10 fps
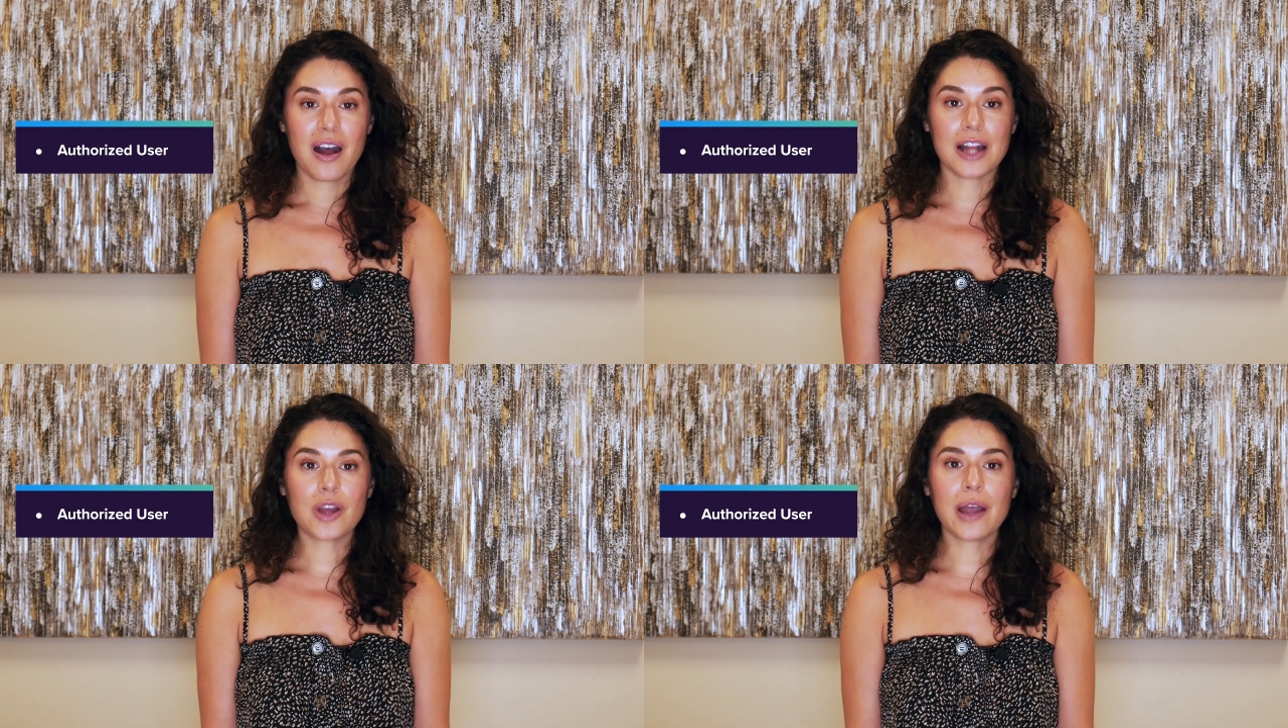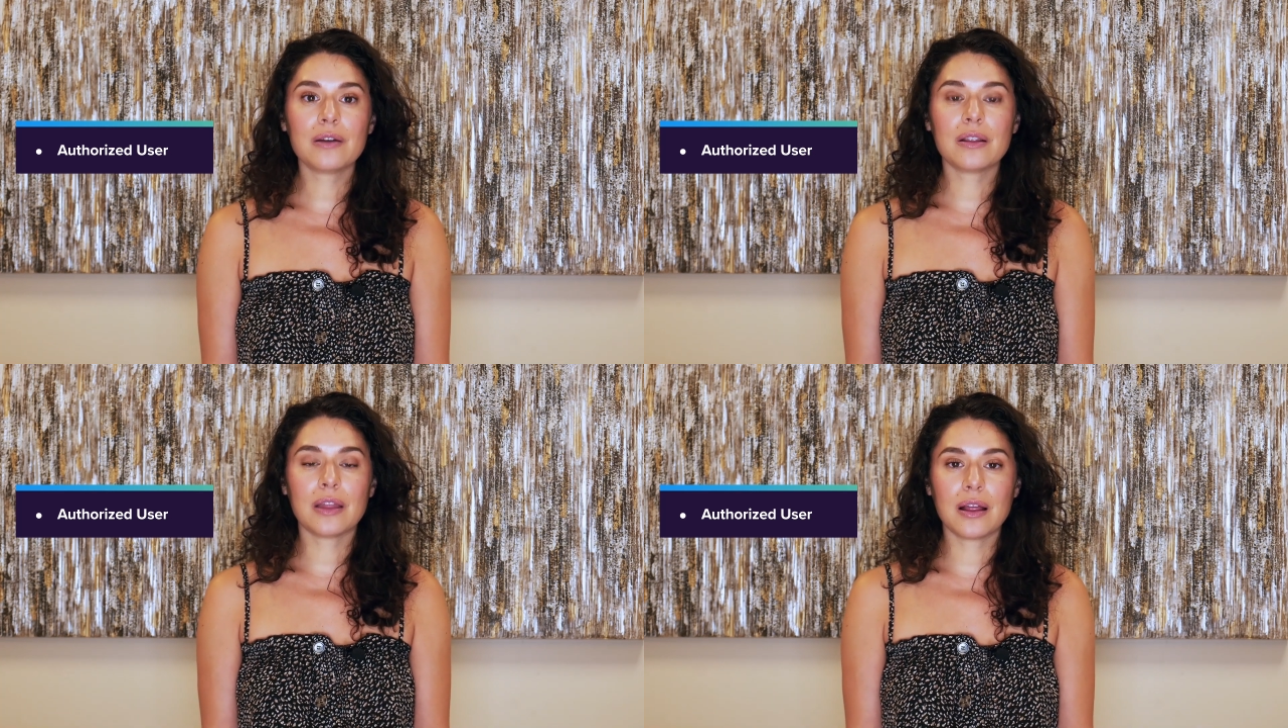A
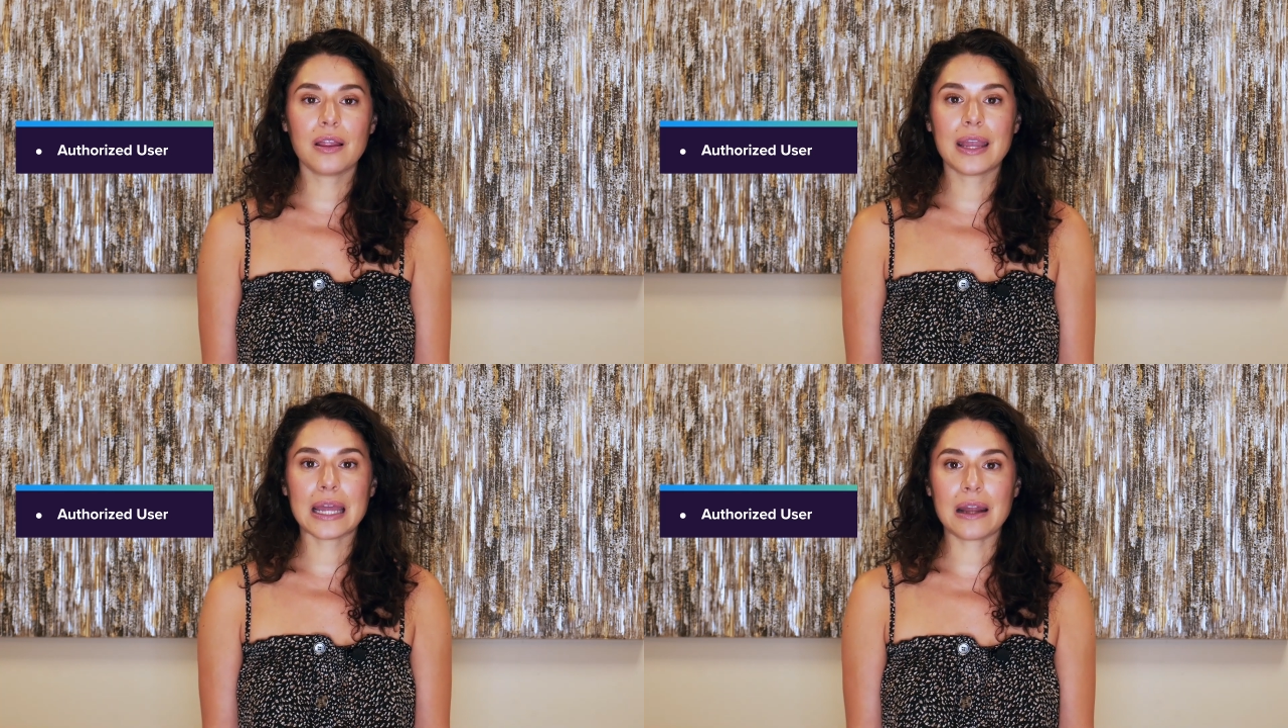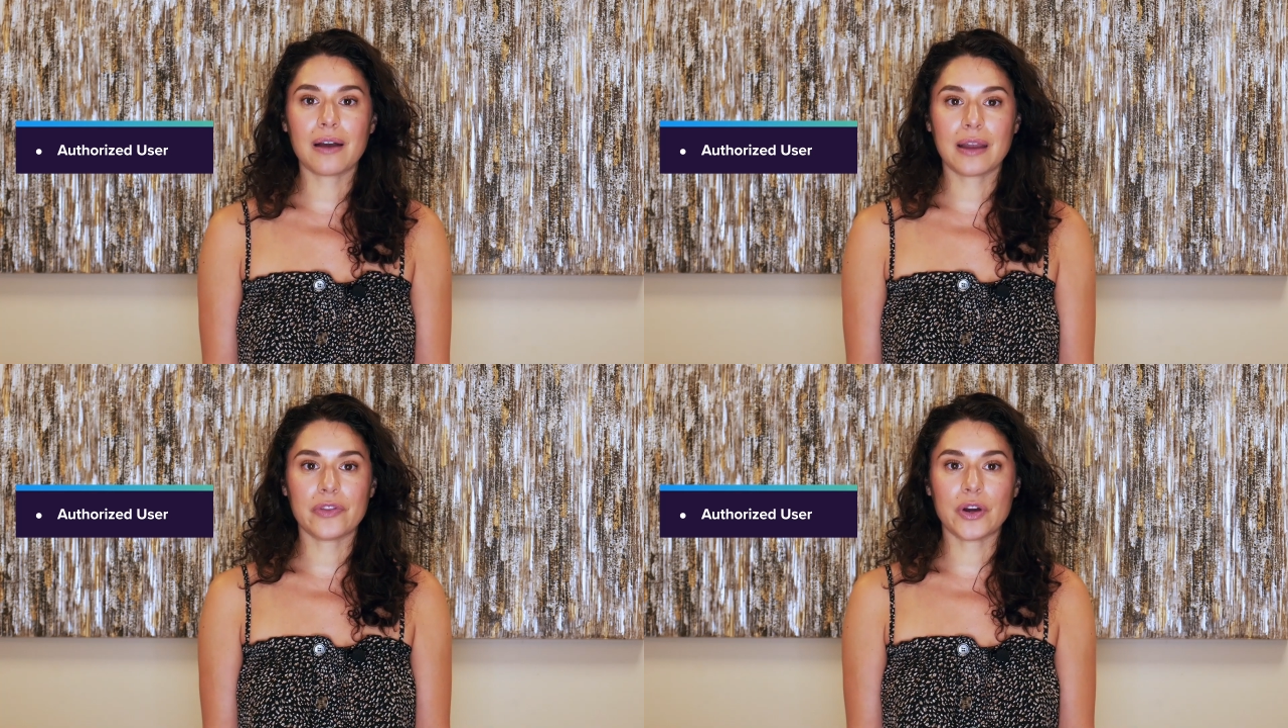child legally
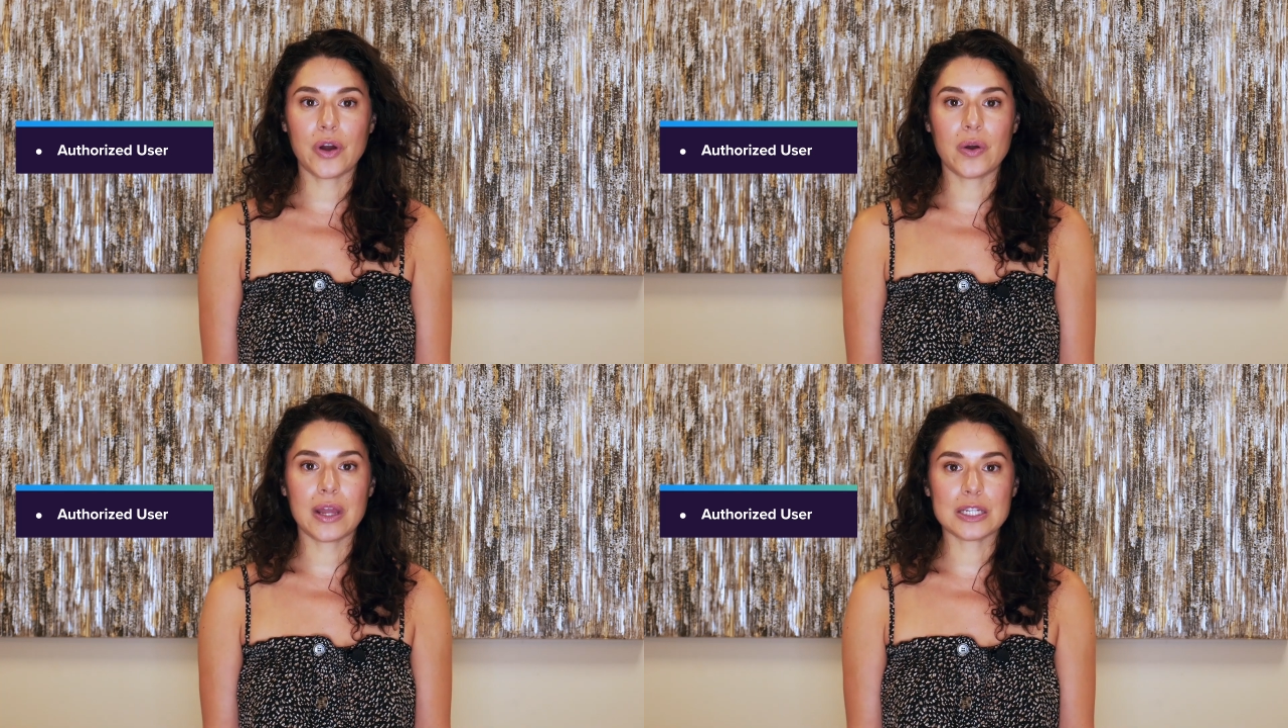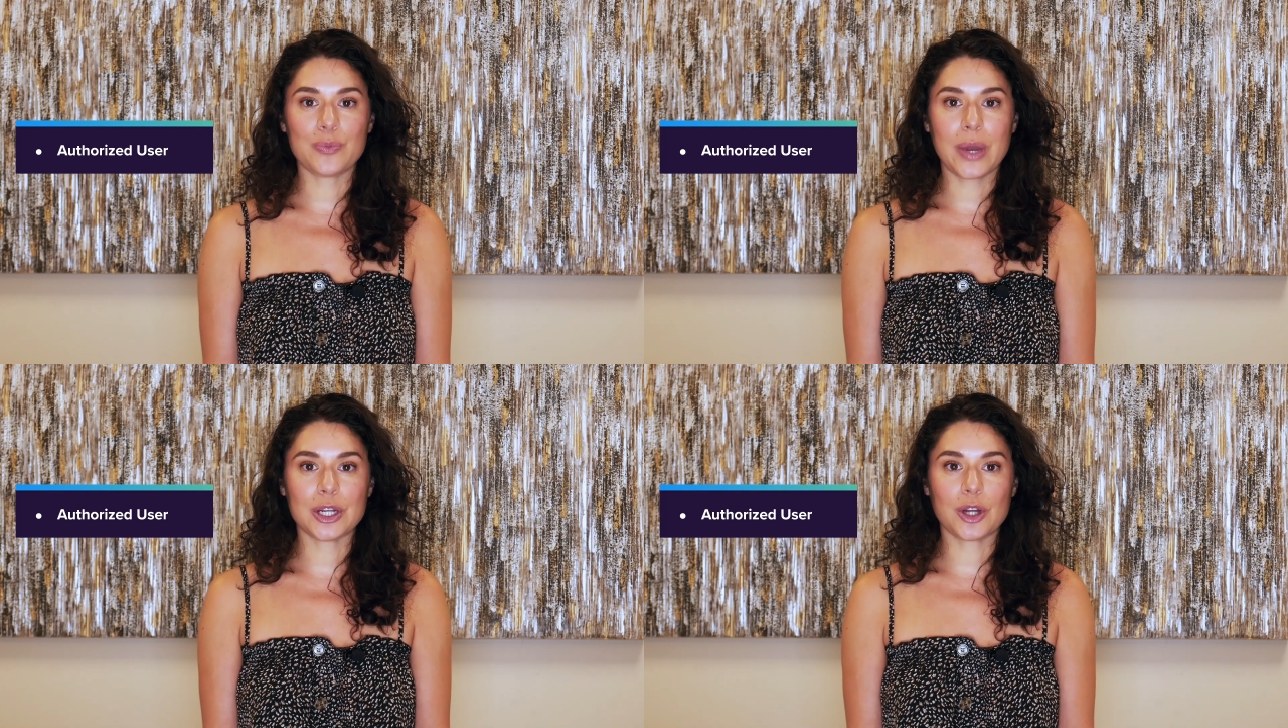cannot get their own
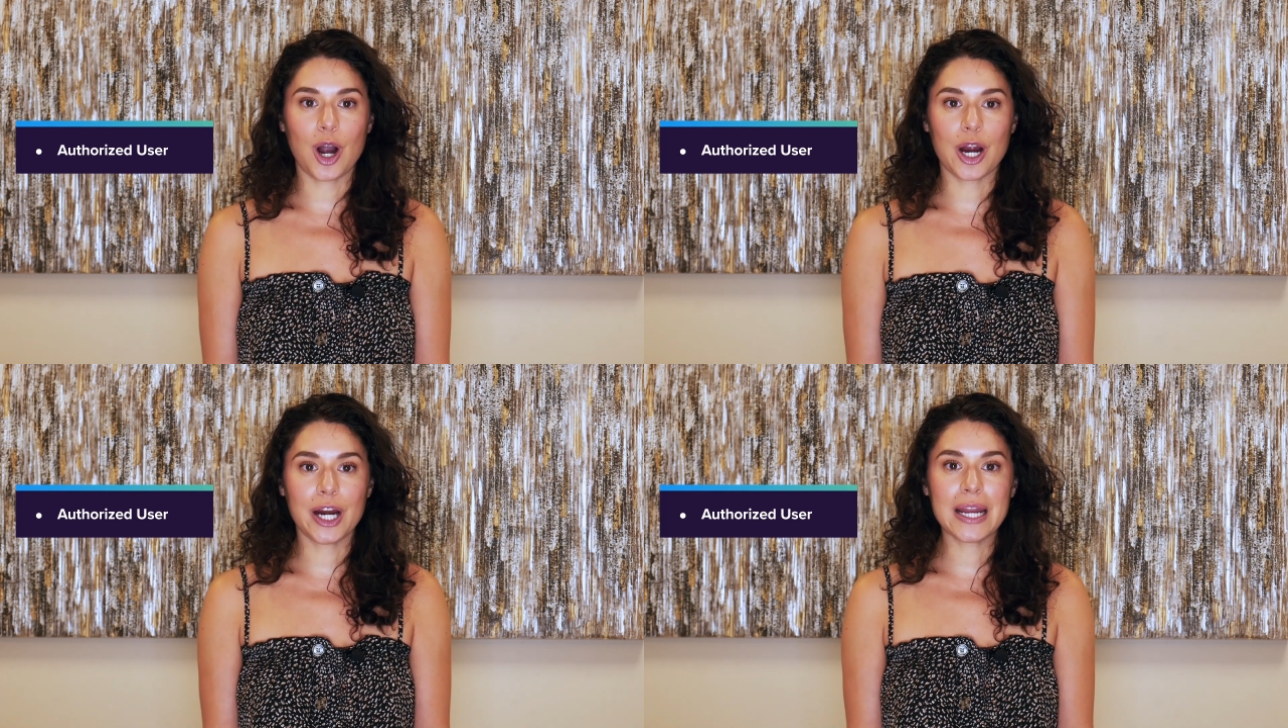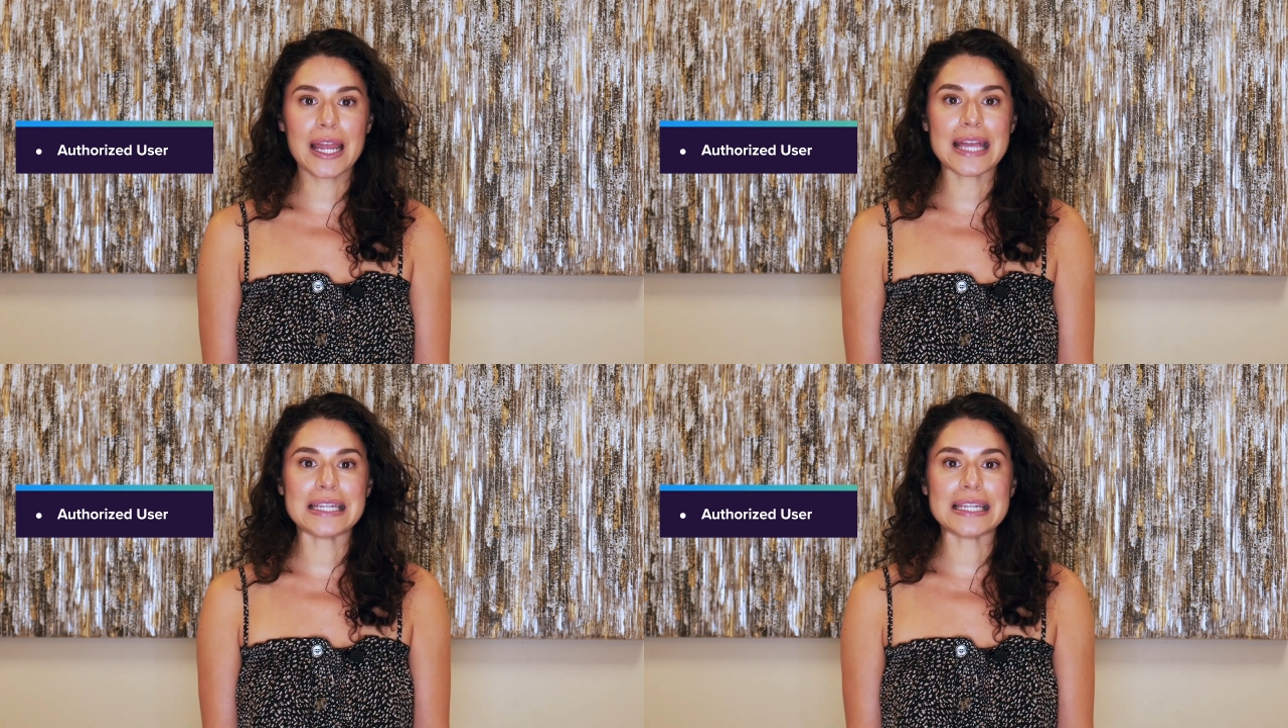independent card